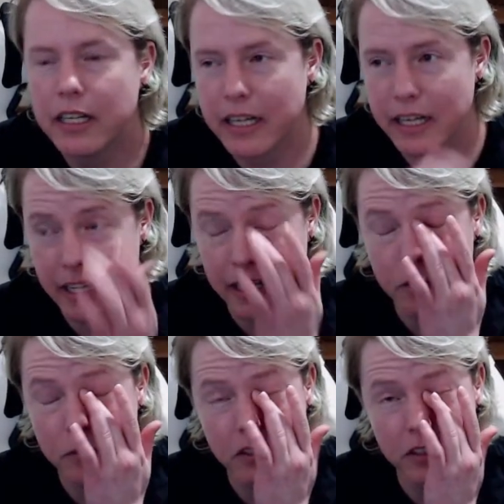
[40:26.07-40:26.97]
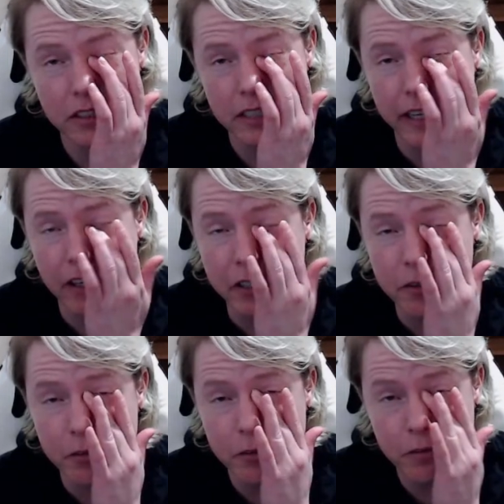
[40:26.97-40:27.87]
And it was just like, are you
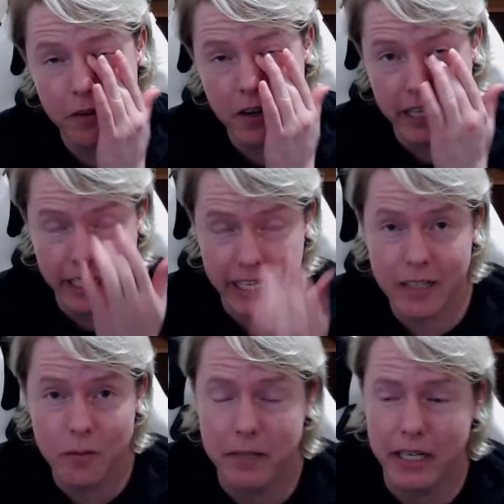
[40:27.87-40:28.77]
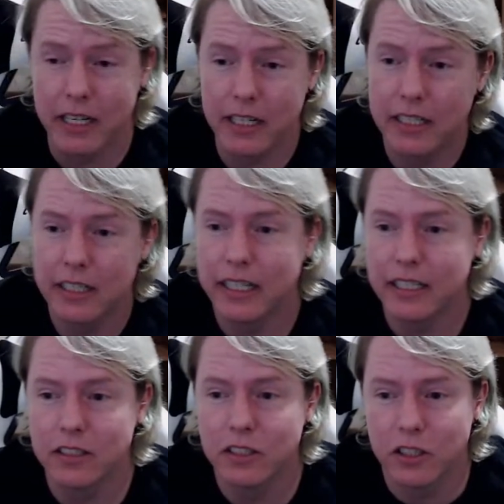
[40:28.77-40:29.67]
fucking kidding me?
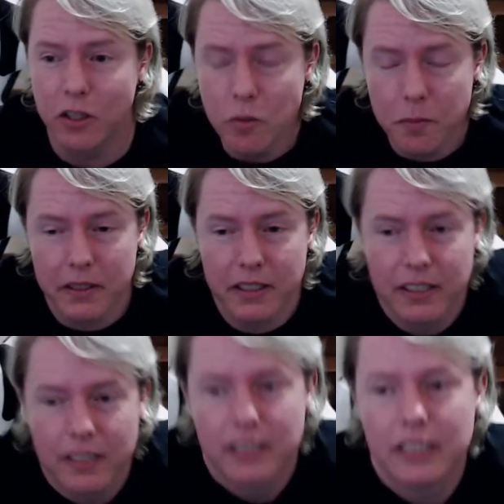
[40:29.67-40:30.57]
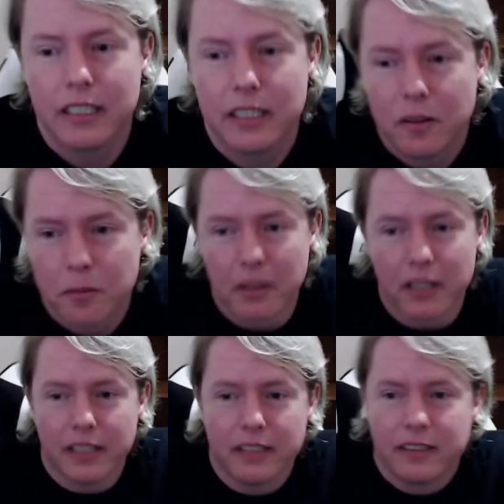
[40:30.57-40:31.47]
That's stupid.
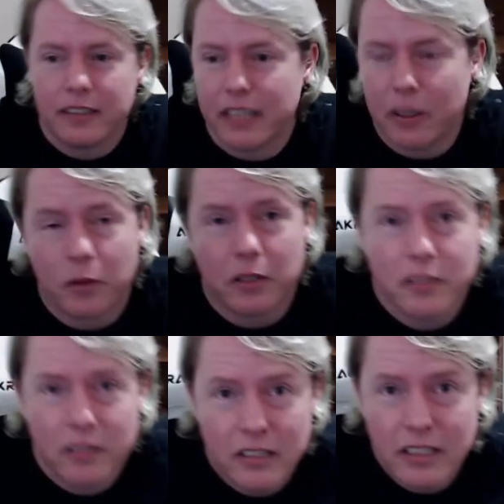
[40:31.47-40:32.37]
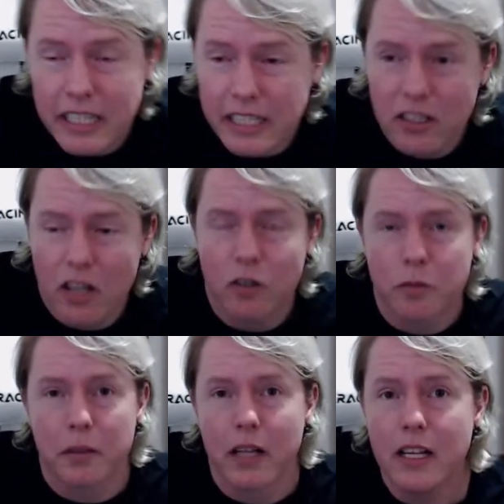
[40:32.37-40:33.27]
But they were 600
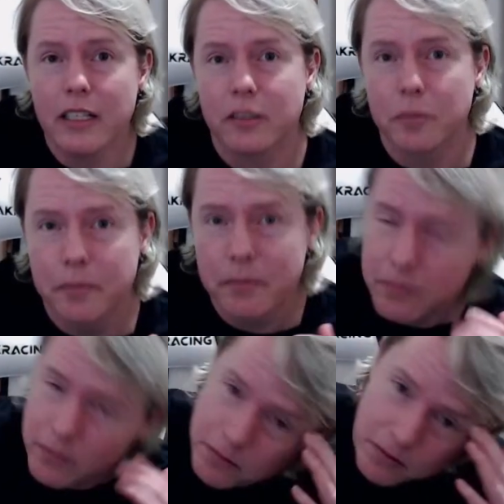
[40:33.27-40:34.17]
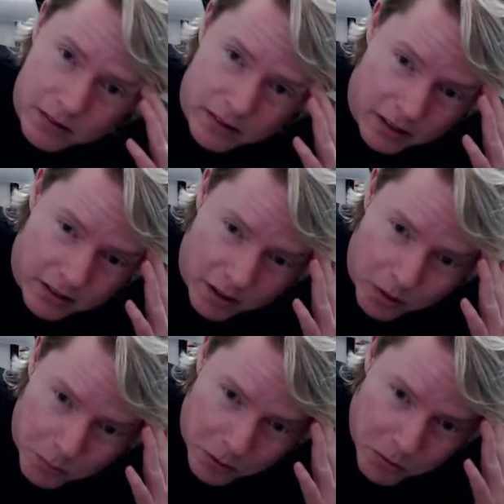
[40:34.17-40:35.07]
plus because of the
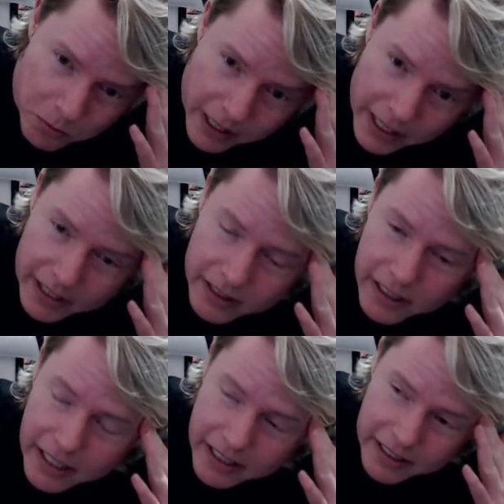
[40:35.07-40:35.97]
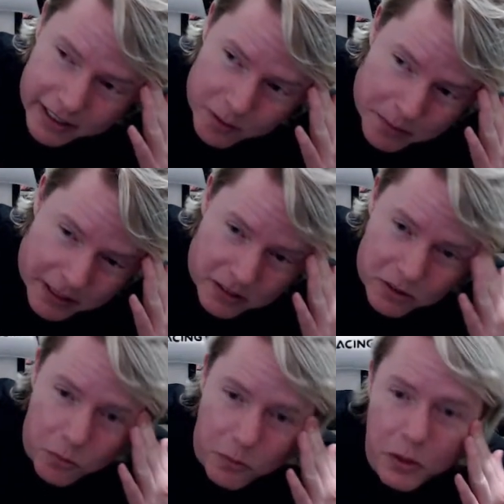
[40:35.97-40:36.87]
Blu-ray and it being
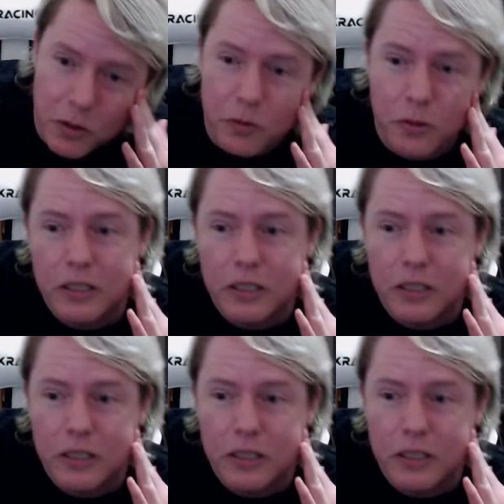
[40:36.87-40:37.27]
so new.